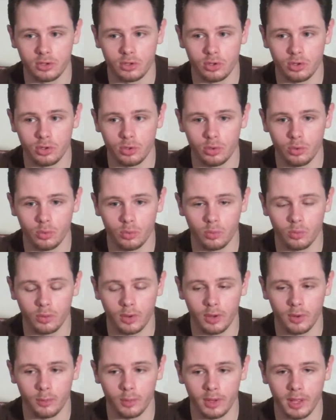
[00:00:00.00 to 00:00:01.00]
you
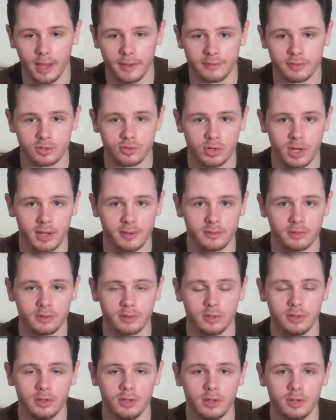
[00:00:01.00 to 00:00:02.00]
will have to
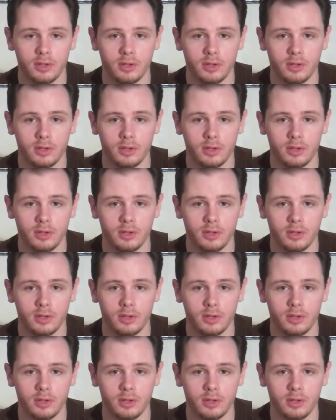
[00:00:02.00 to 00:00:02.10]
travel